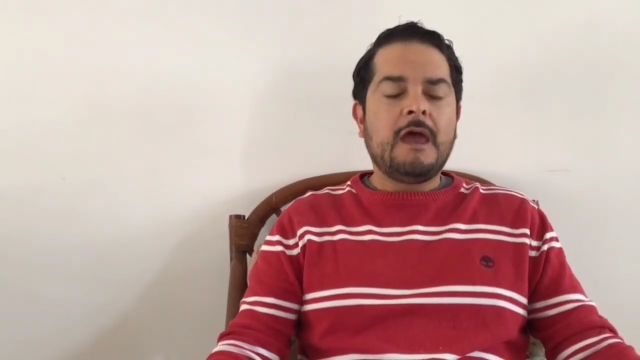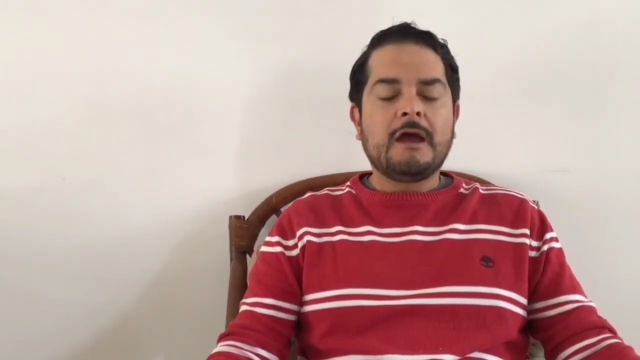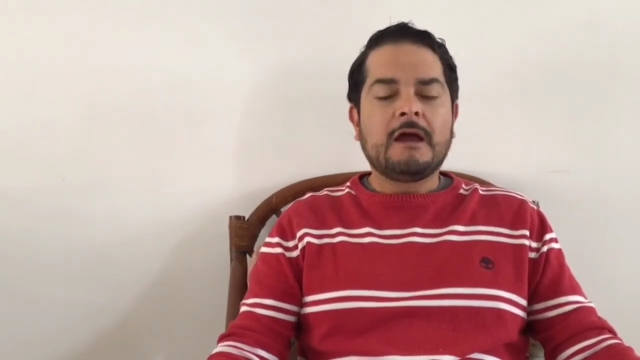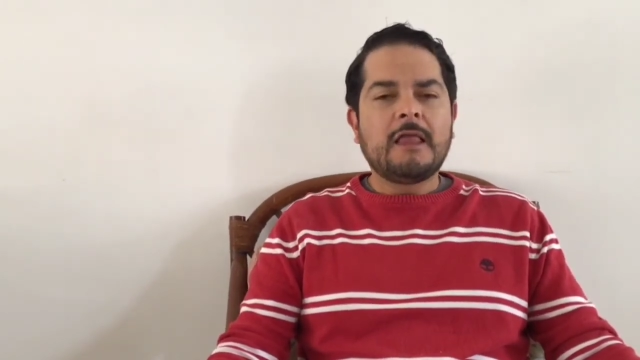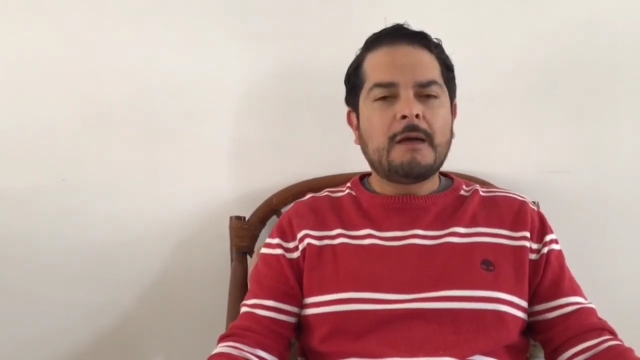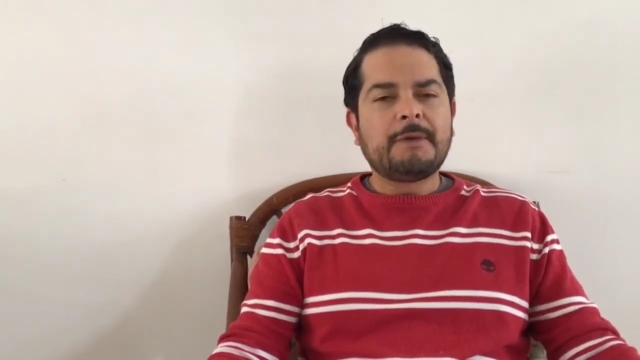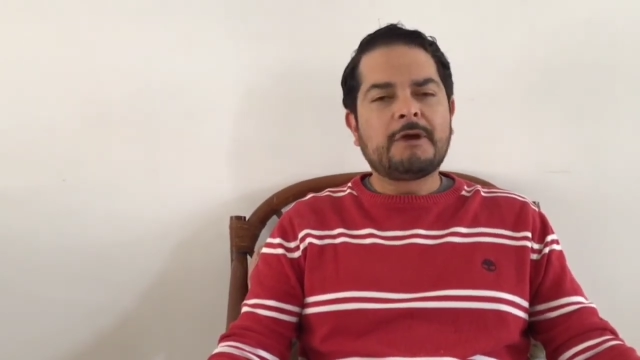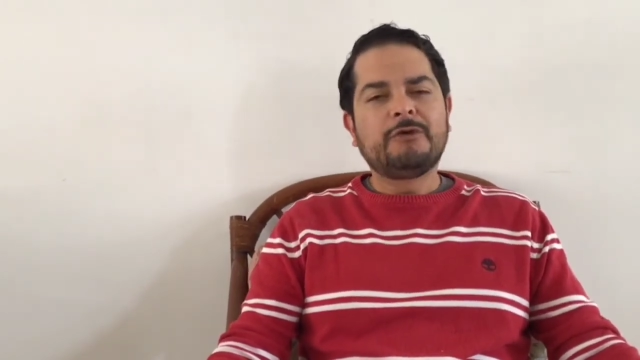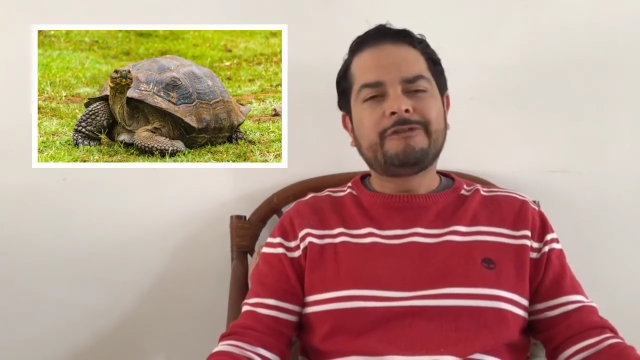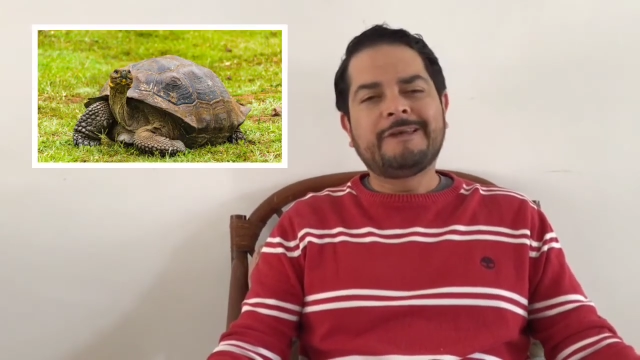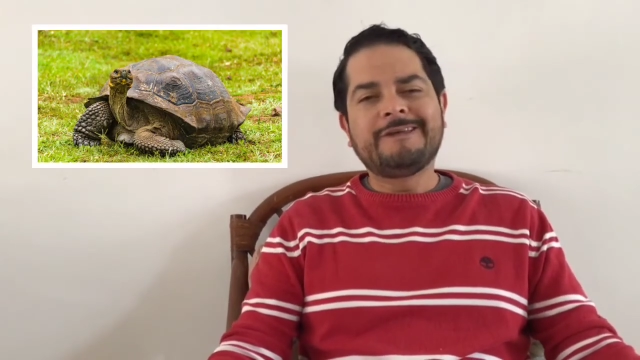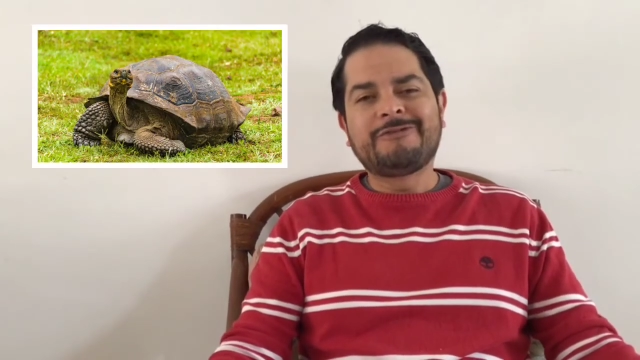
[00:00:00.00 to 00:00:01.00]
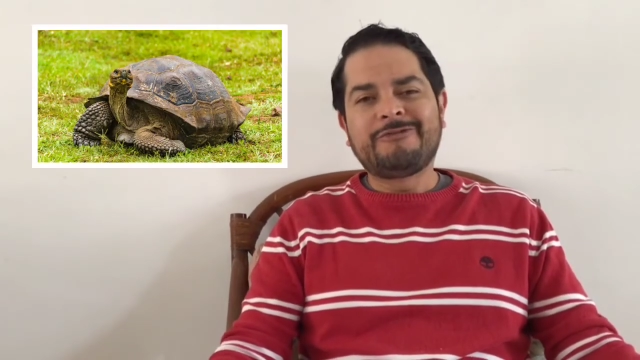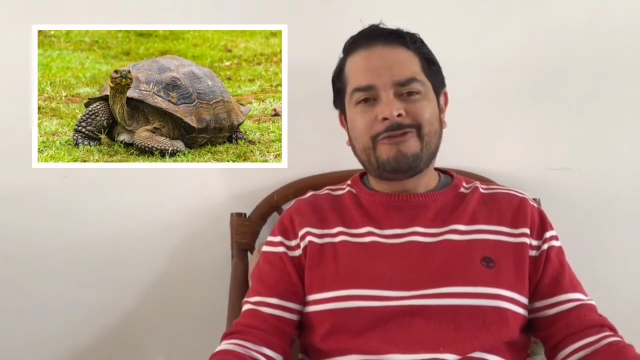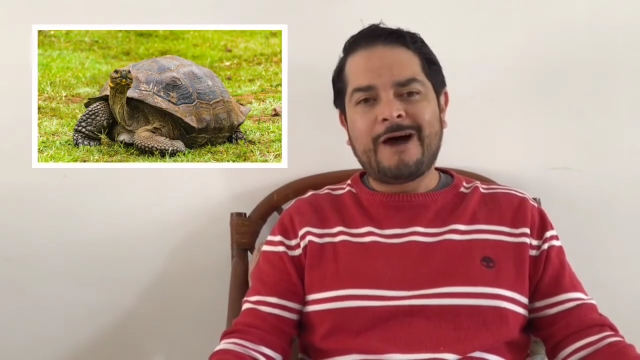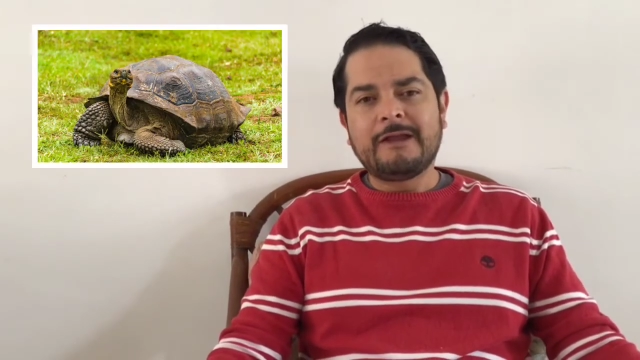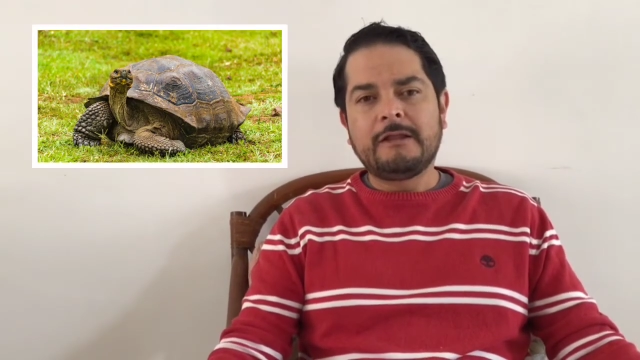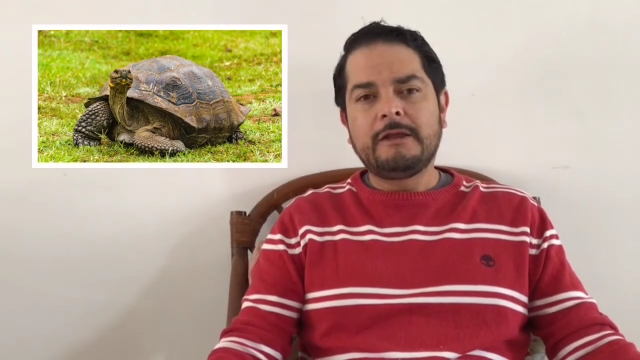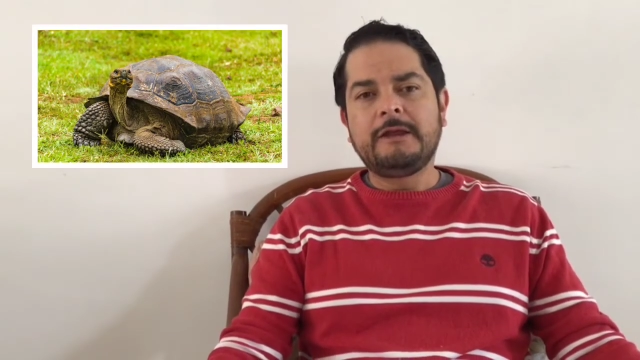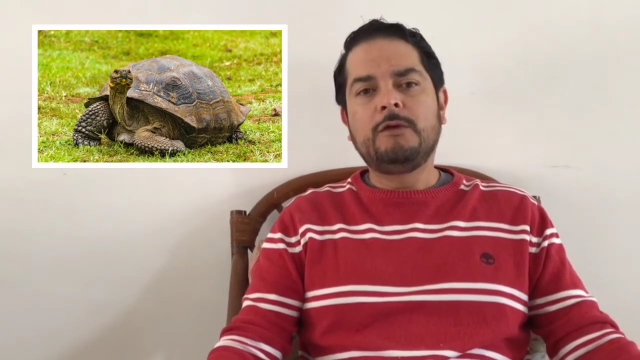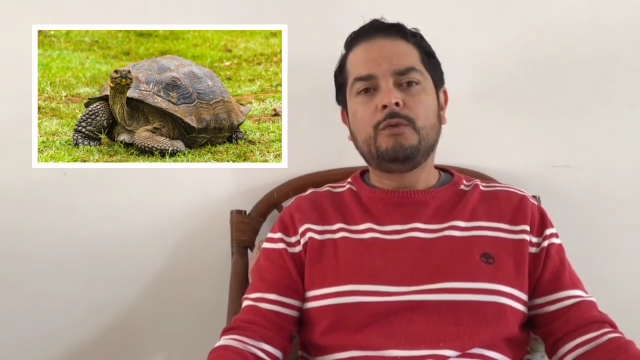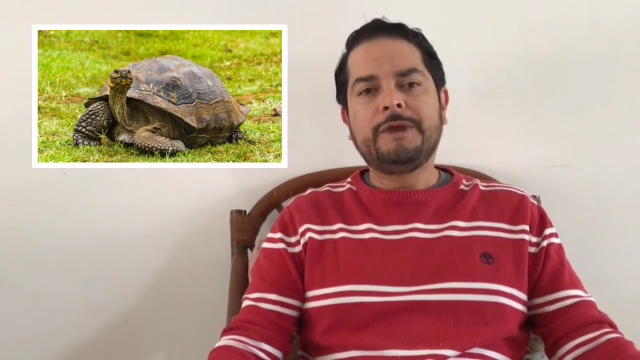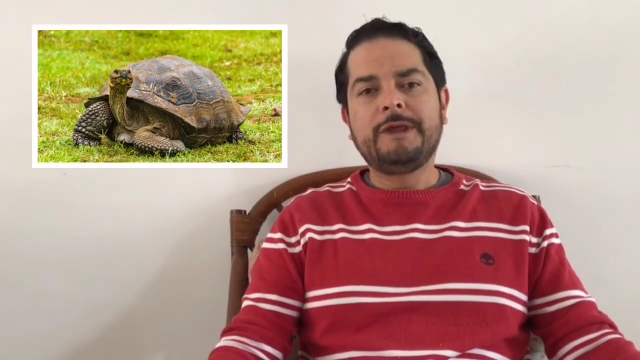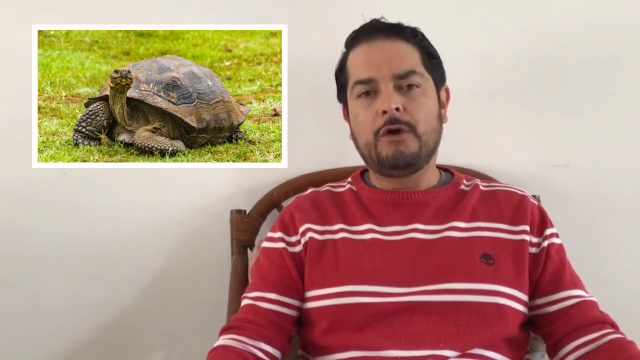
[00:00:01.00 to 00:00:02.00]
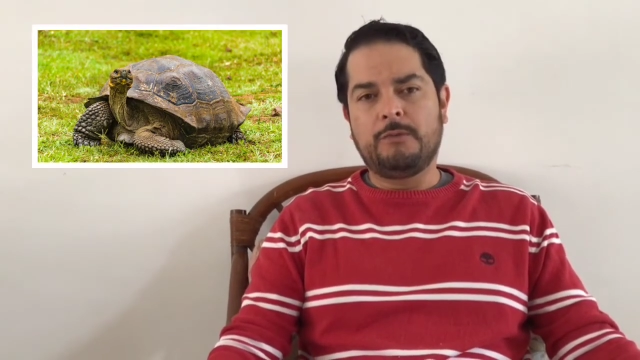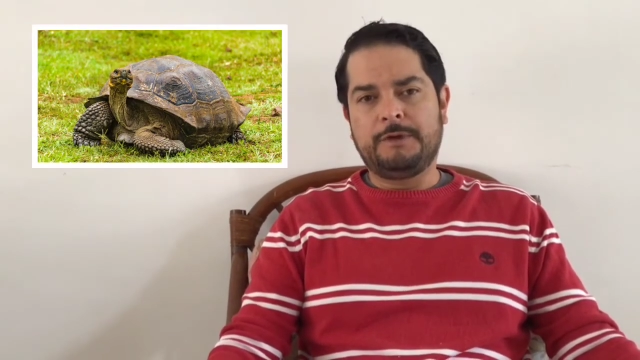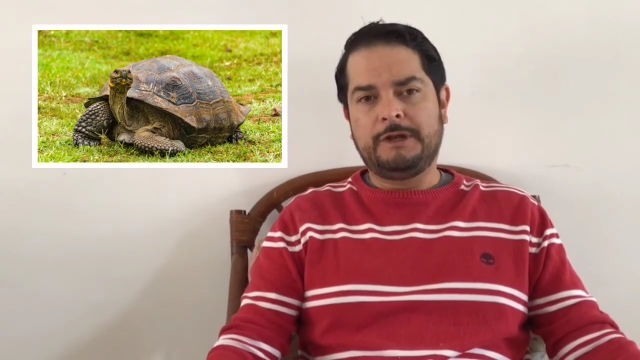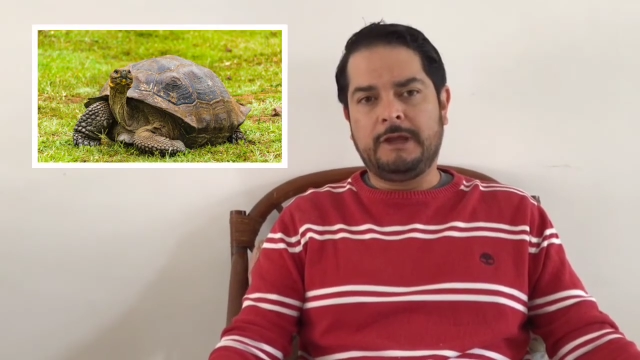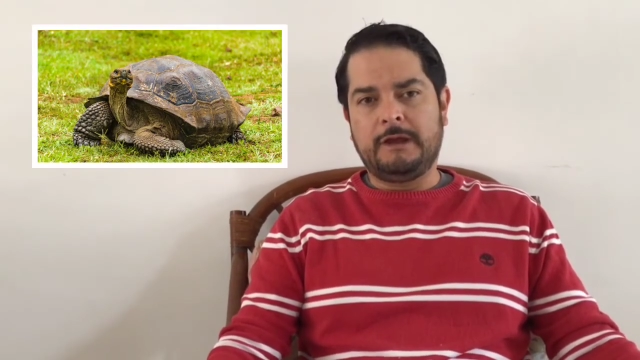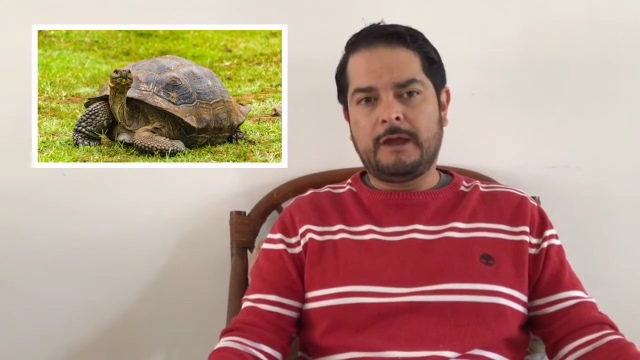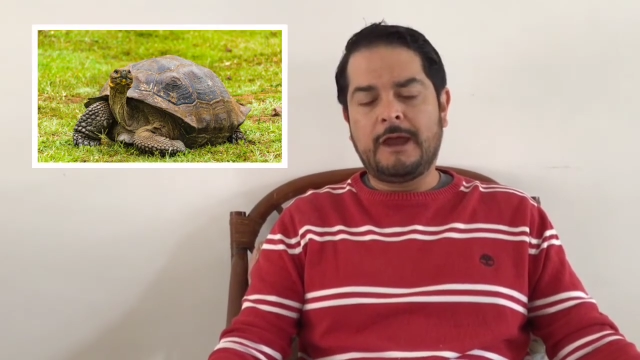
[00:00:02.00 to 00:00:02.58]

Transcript: Galapagos is finally reopening,